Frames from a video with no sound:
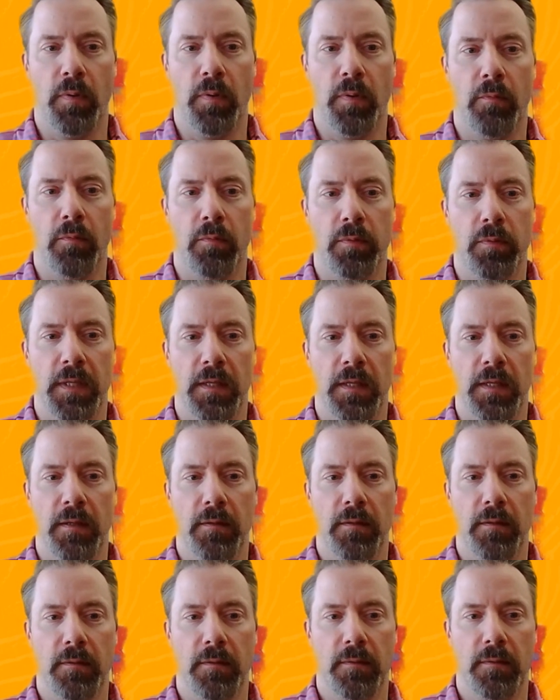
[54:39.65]

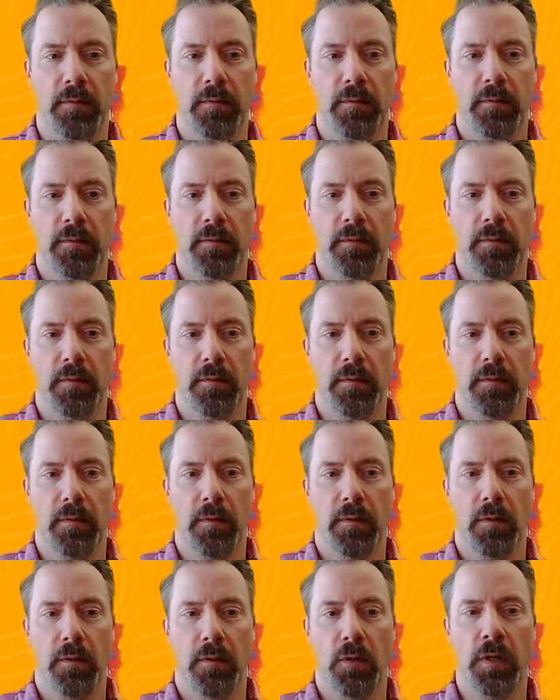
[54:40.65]
probably
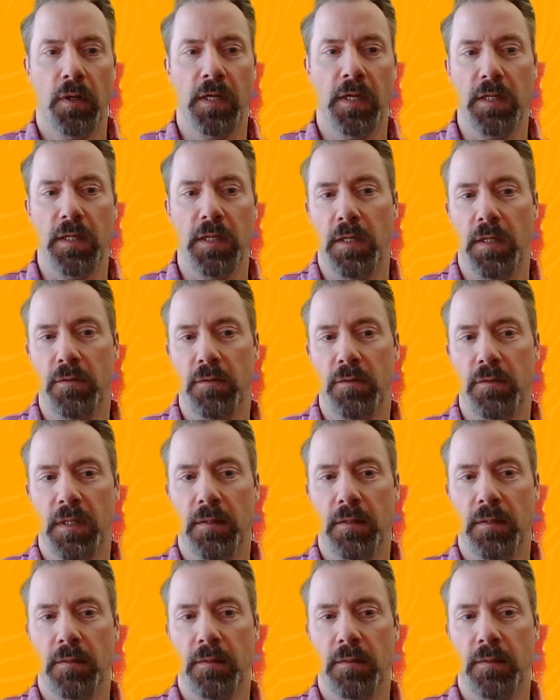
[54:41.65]
look at using?